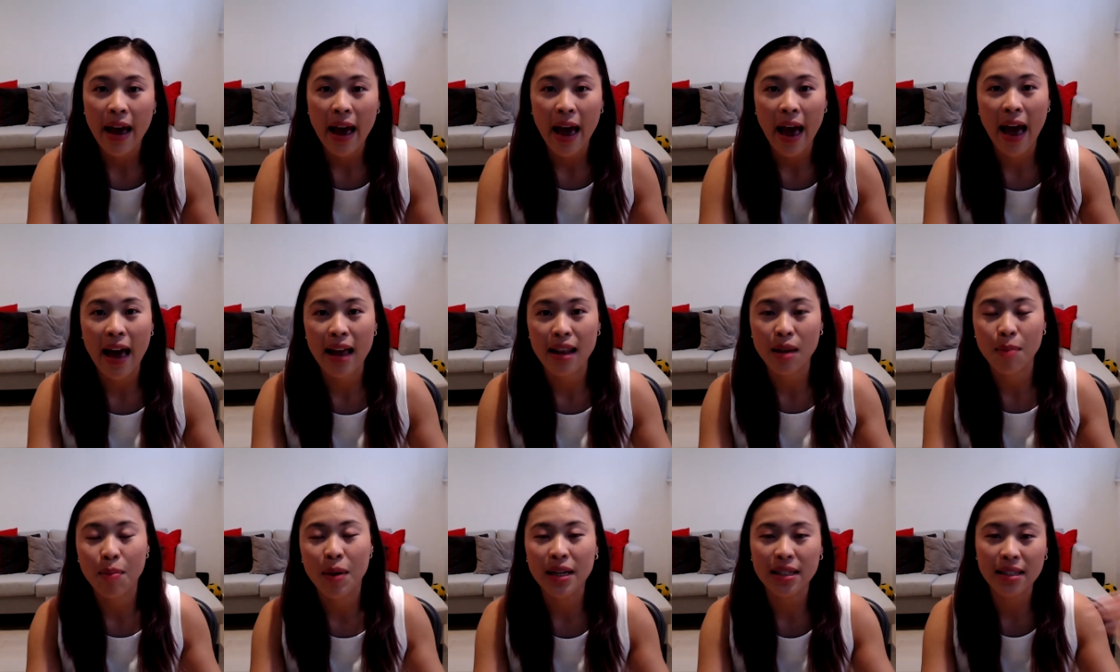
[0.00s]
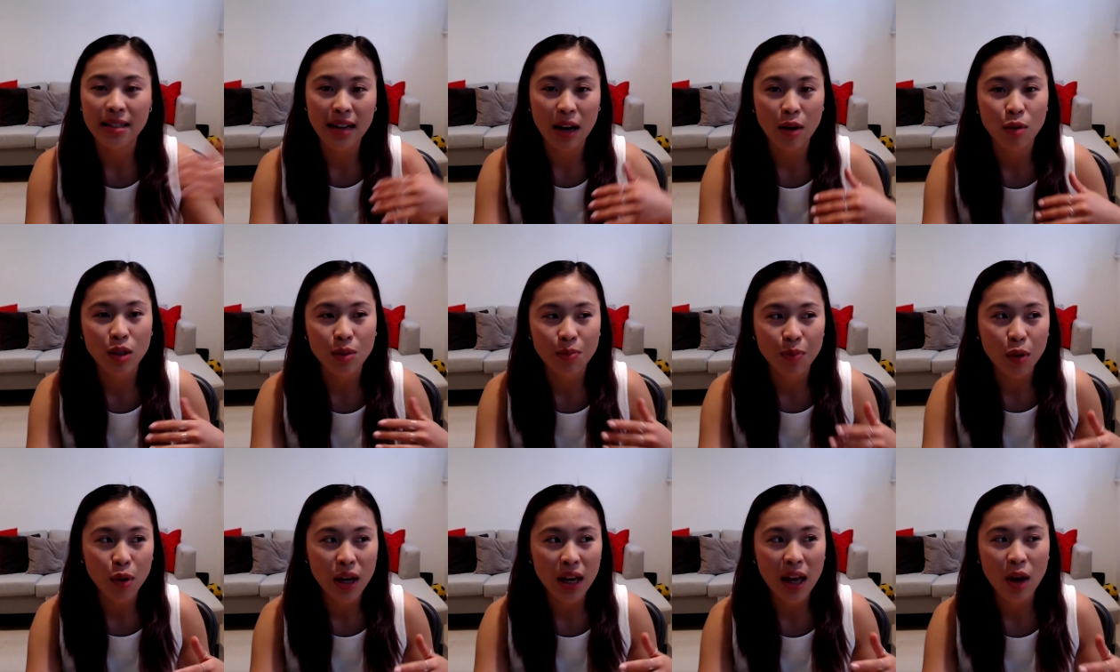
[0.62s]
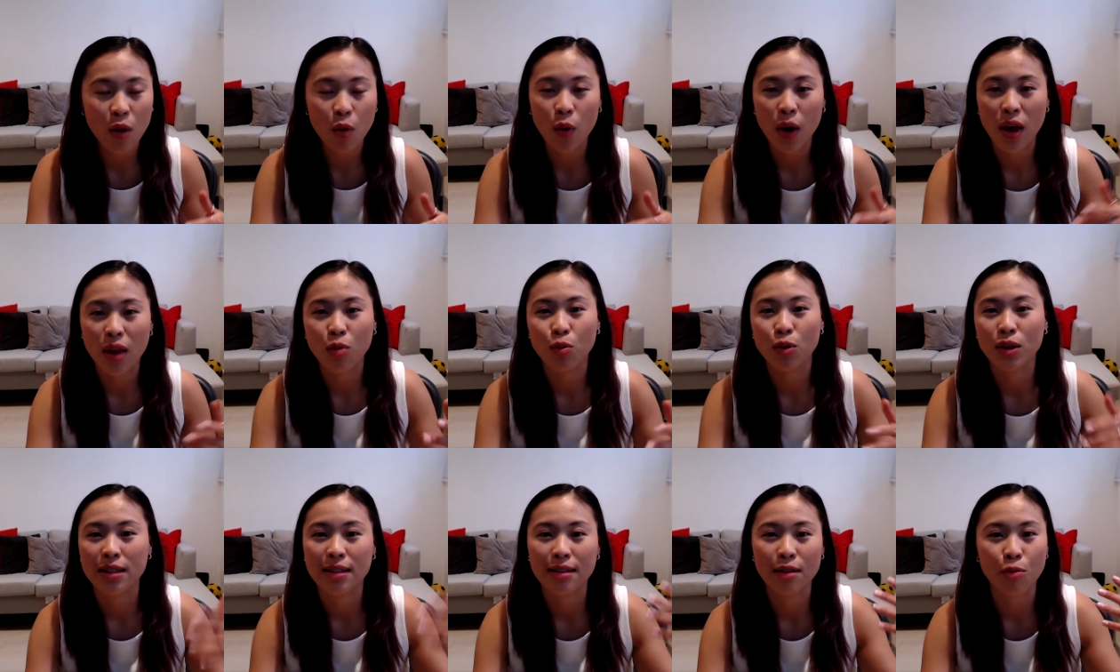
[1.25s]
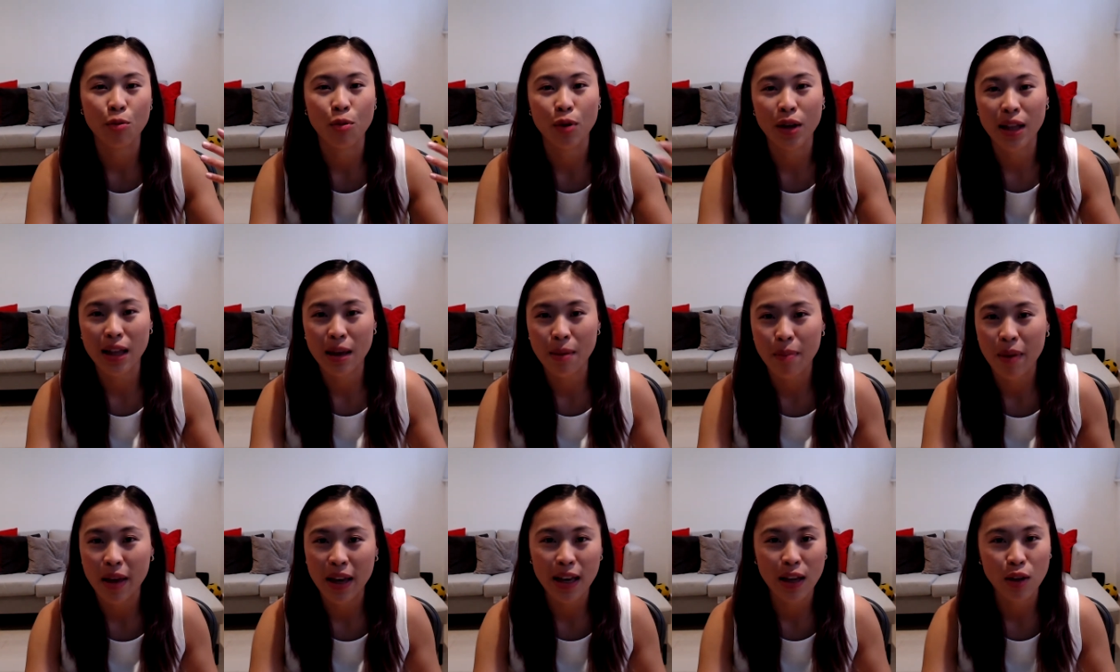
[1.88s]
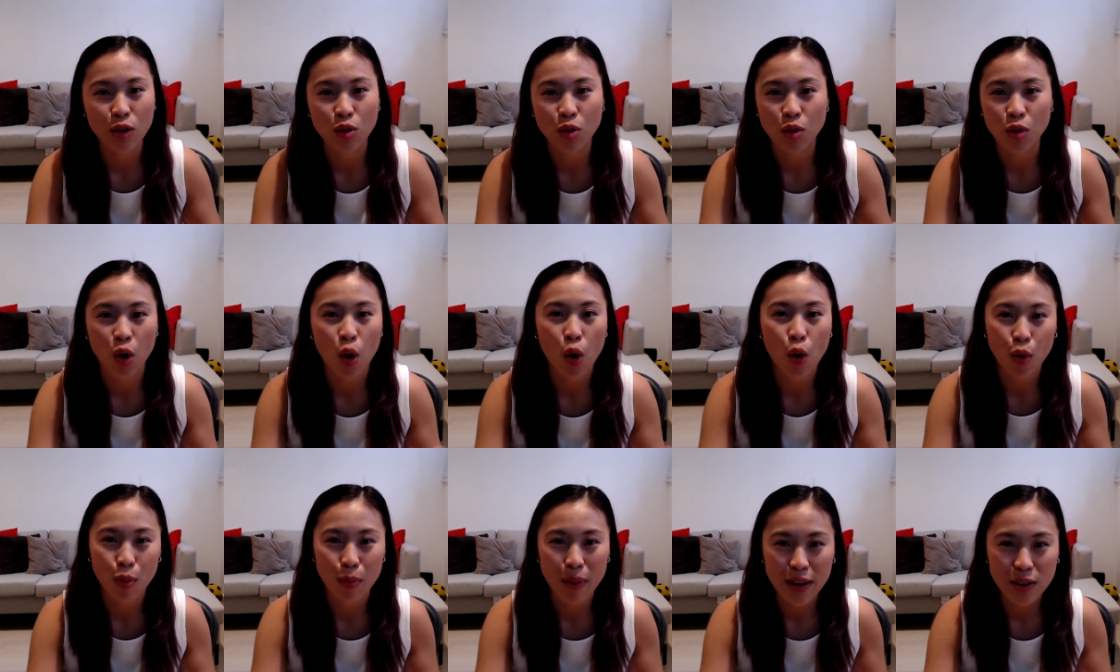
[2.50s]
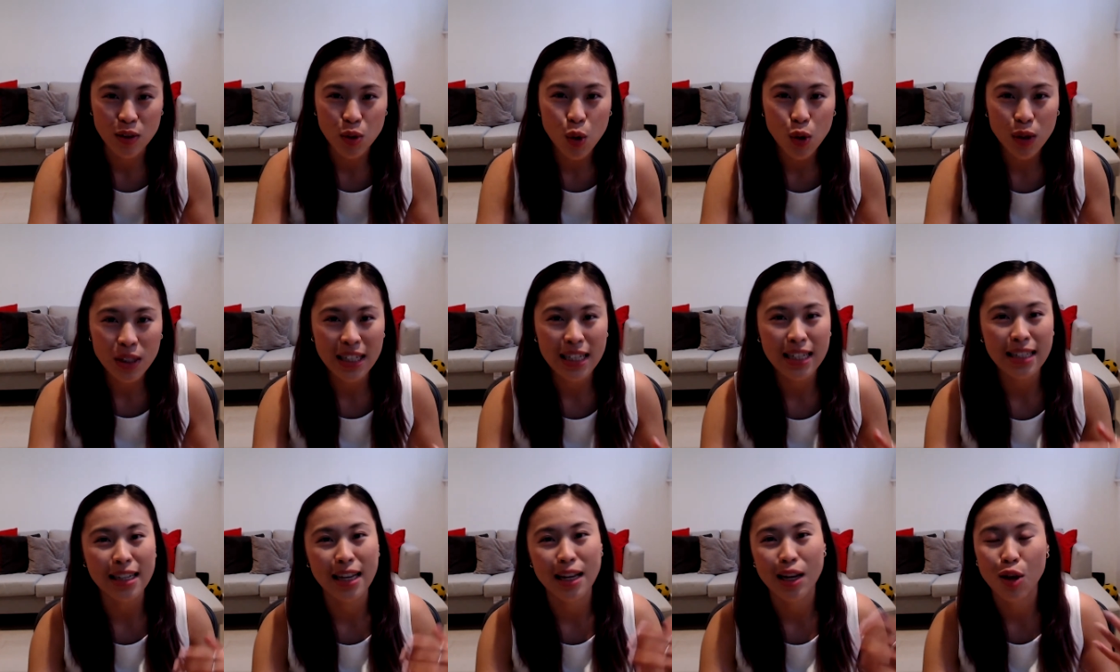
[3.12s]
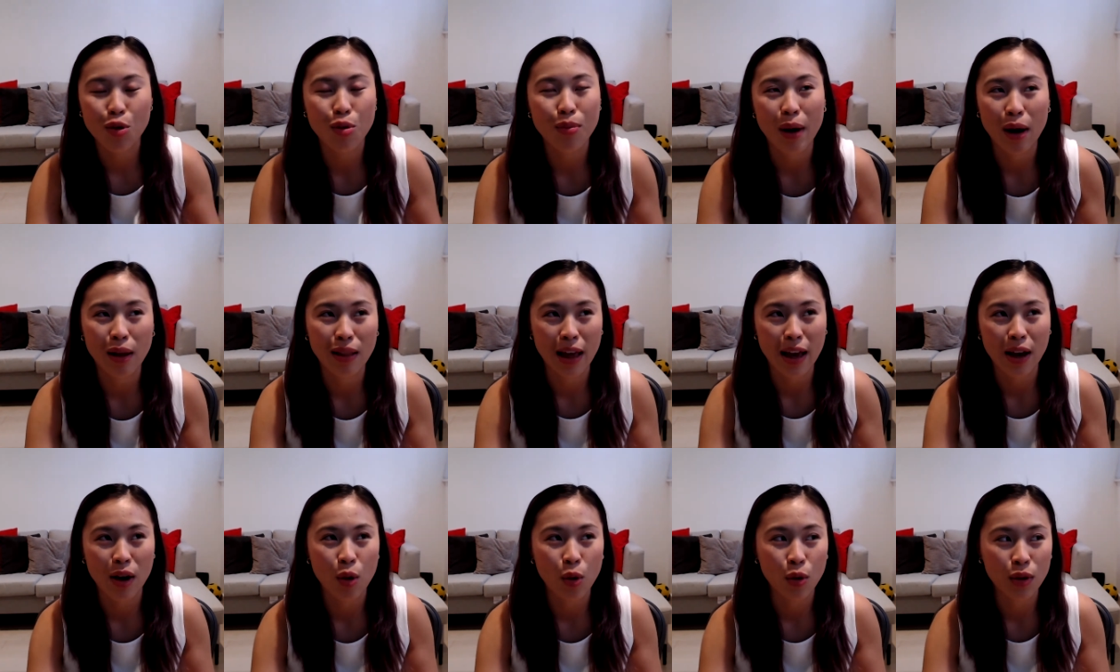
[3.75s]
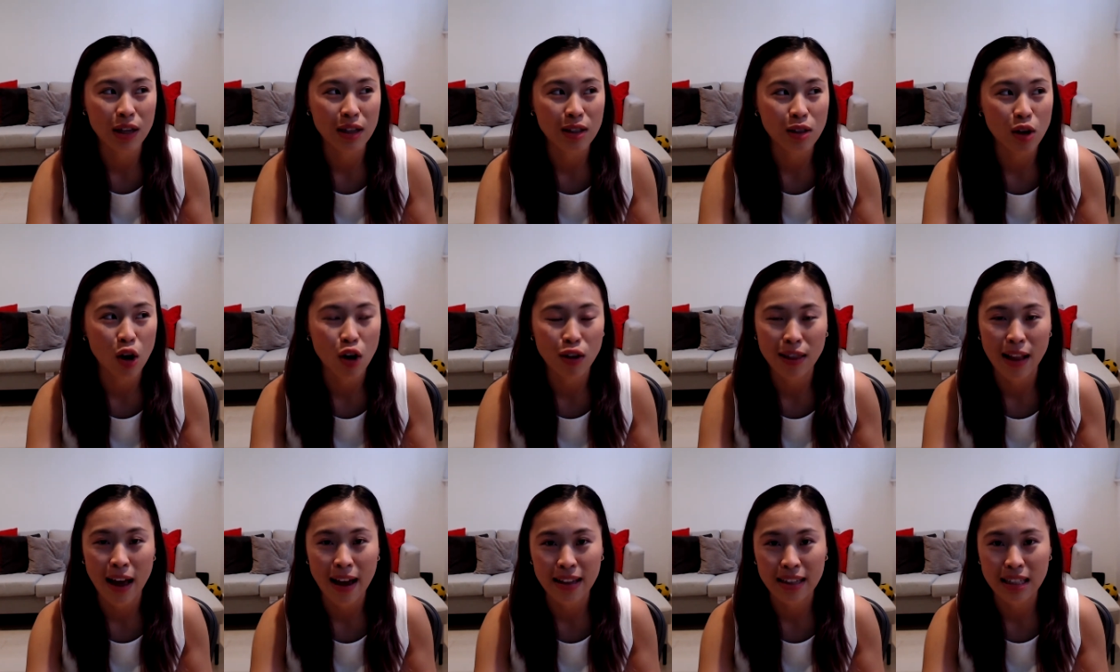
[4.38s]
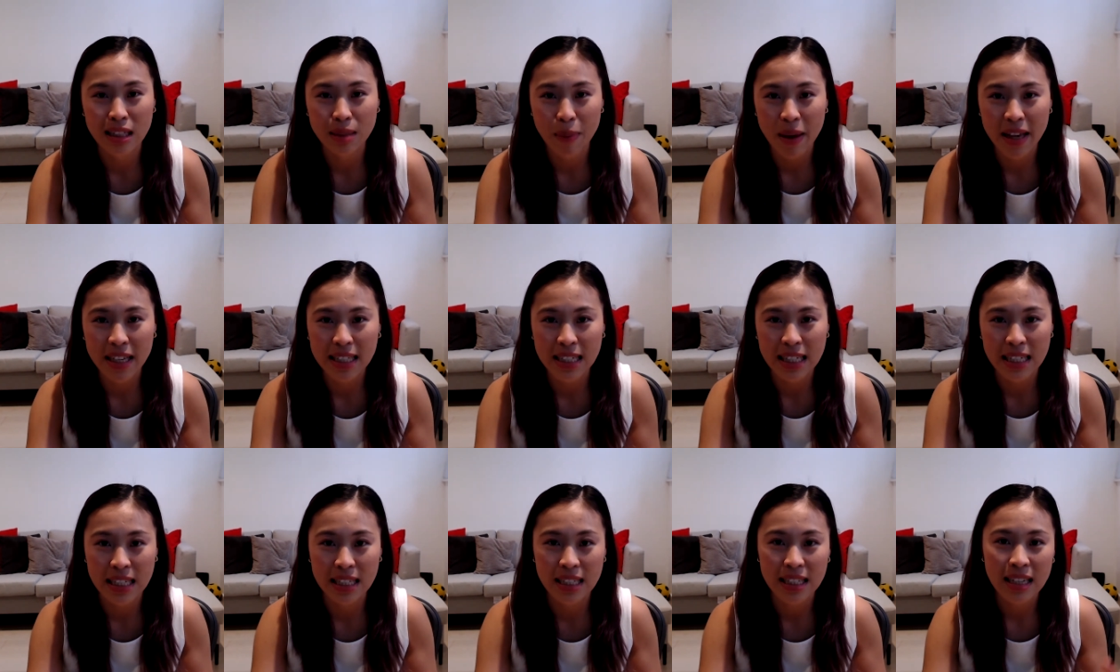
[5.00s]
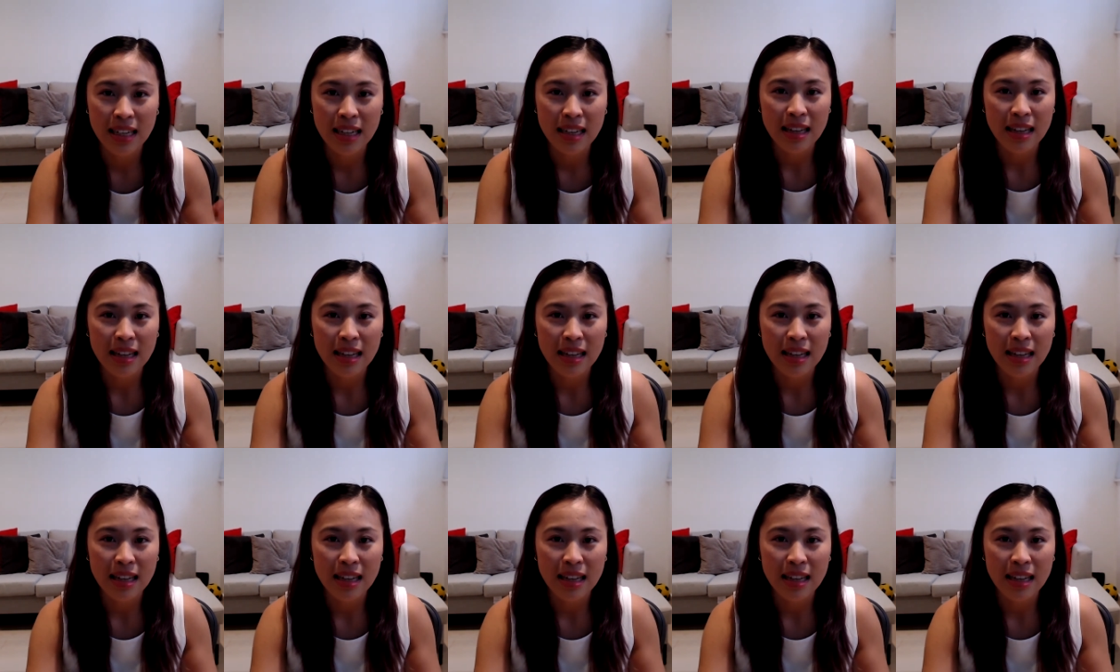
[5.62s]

And the person I was building it with was really big into cohort-based courses and knew about all these online spaces